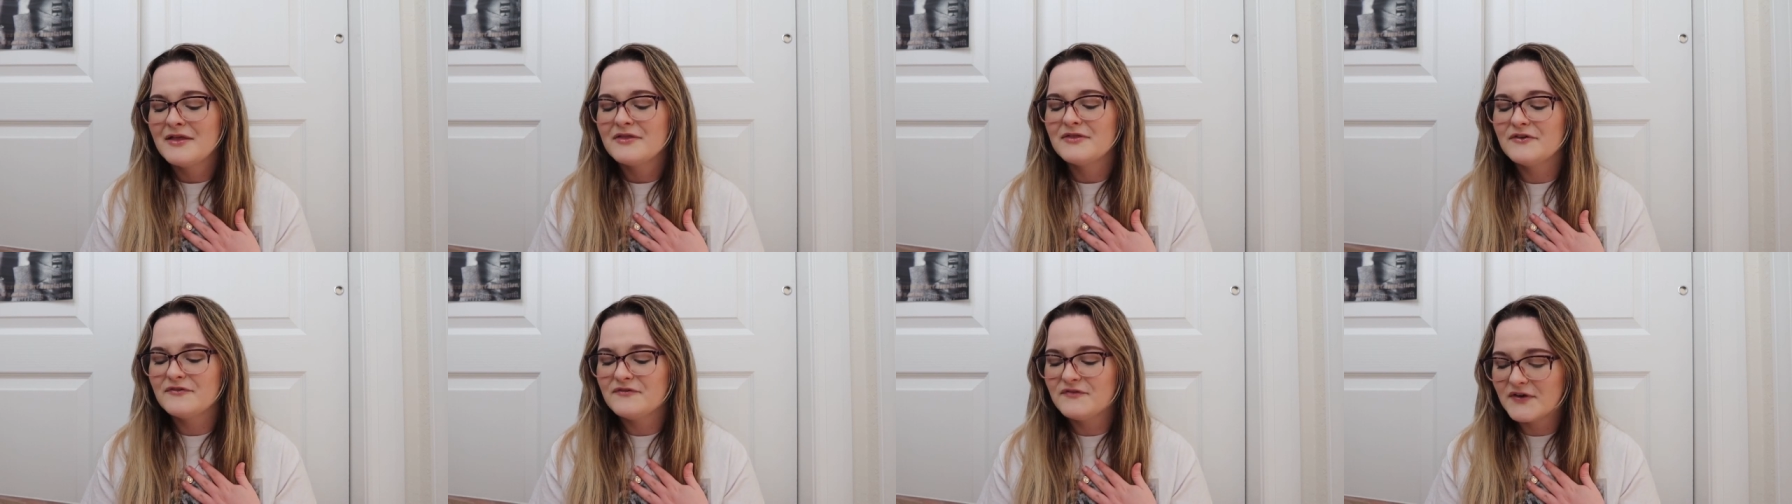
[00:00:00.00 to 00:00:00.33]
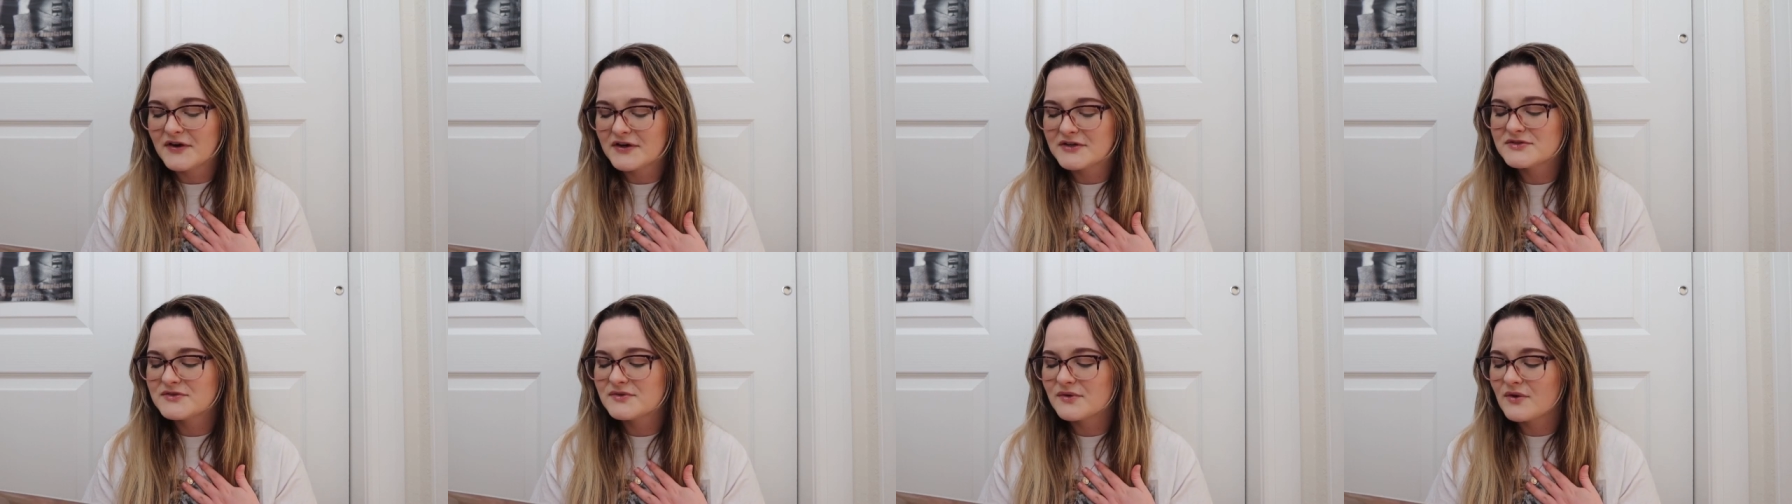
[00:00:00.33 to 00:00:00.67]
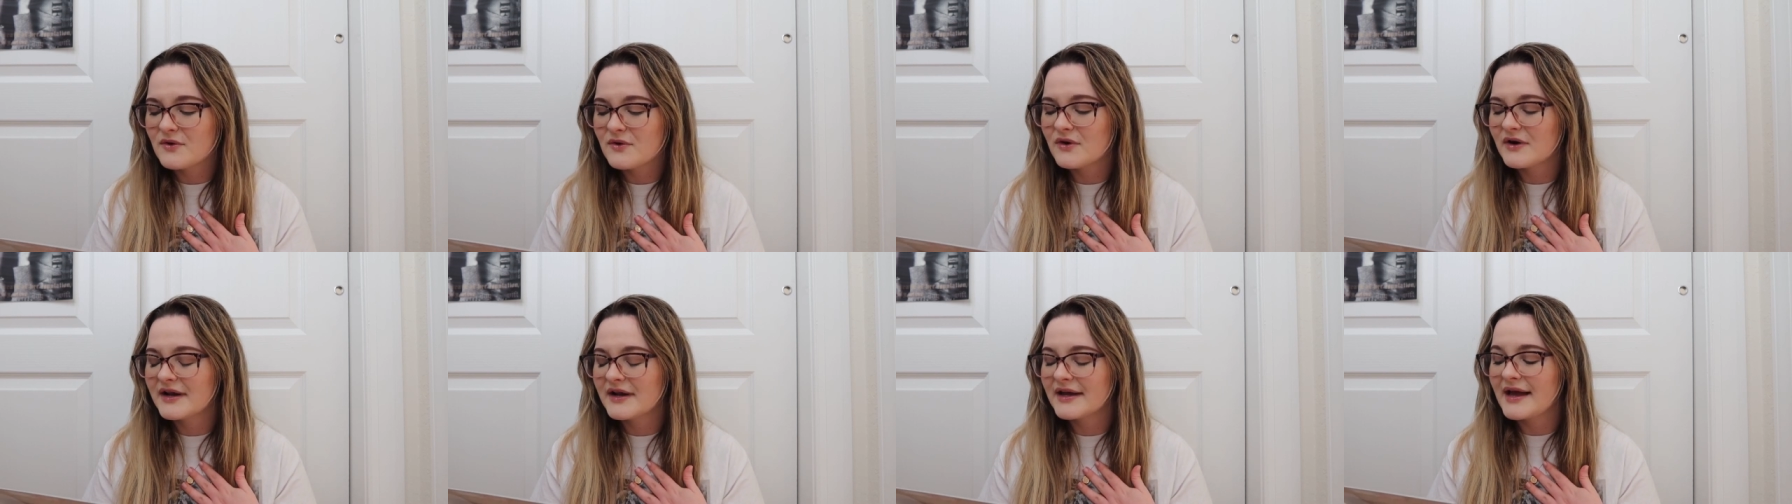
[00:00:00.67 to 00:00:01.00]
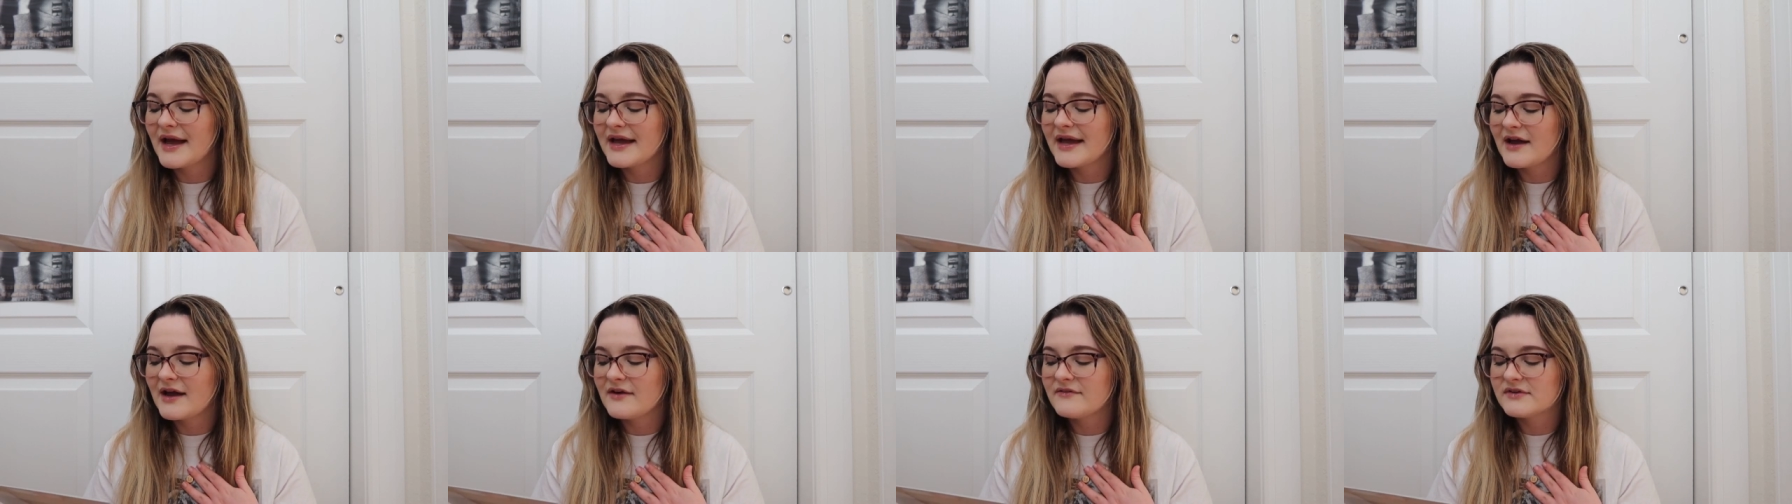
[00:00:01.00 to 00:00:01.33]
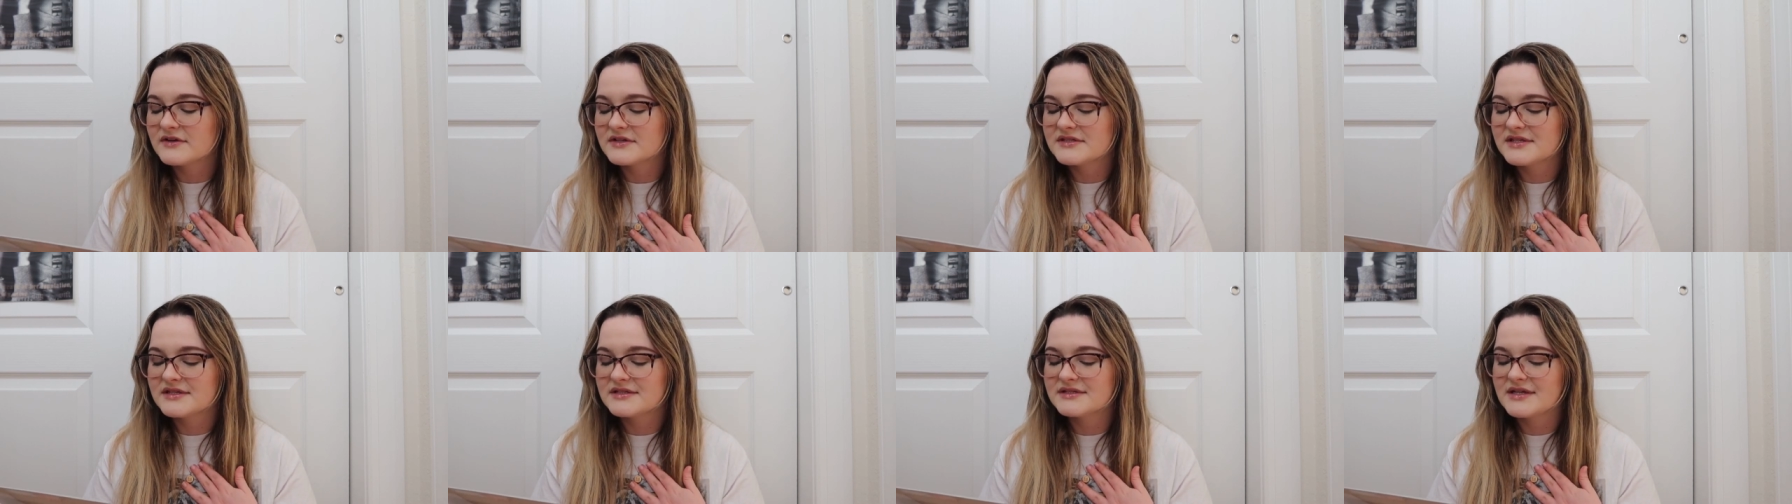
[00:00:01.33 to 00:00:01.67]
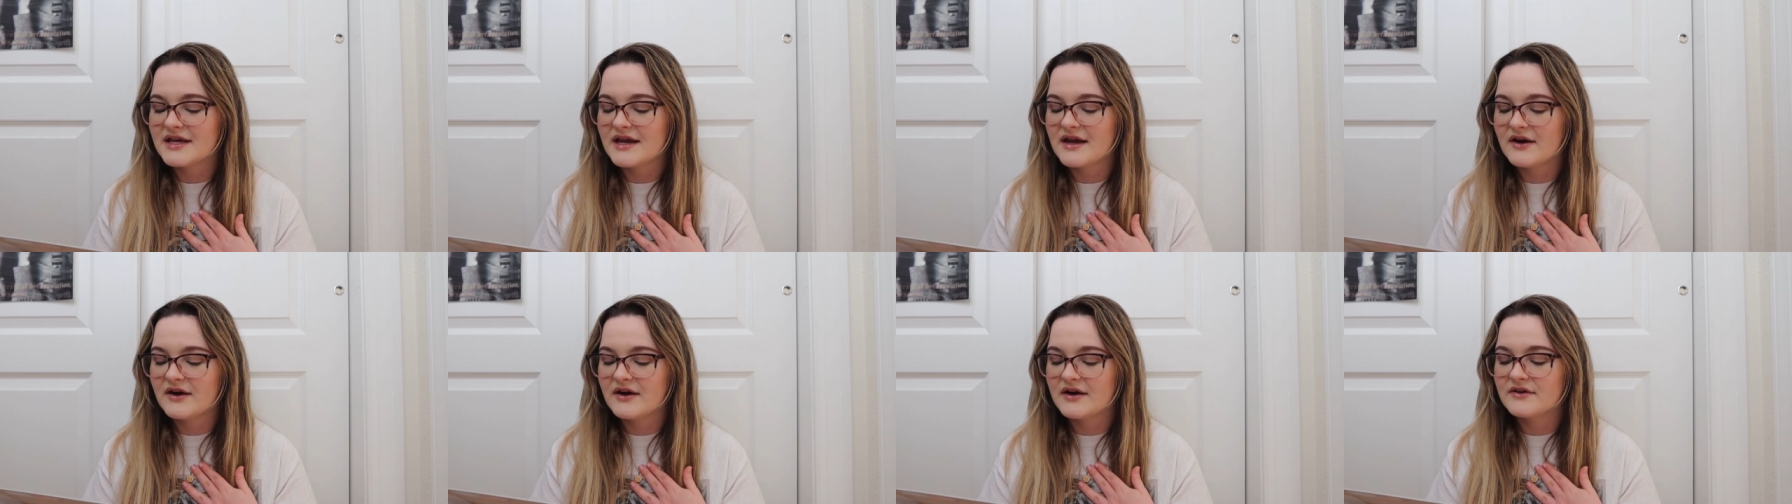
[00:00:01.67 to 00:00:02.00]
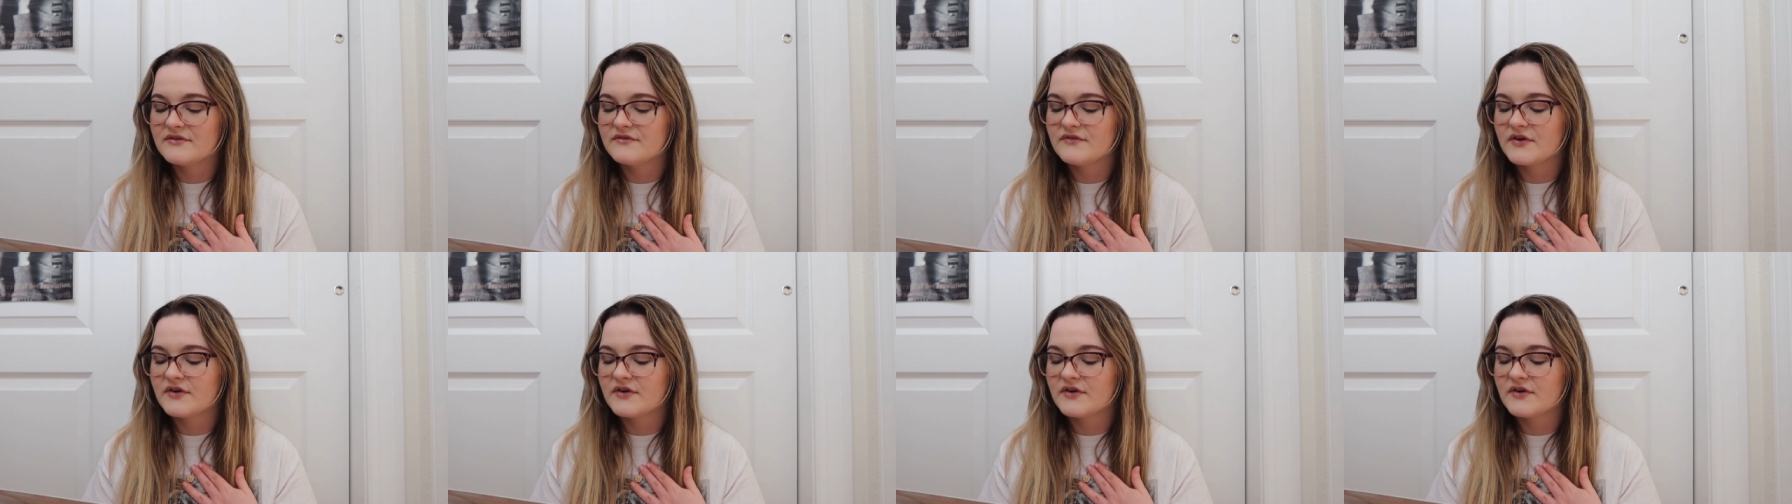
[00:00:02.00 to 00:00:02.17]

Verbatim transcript: The first recording I ever sent to Aaron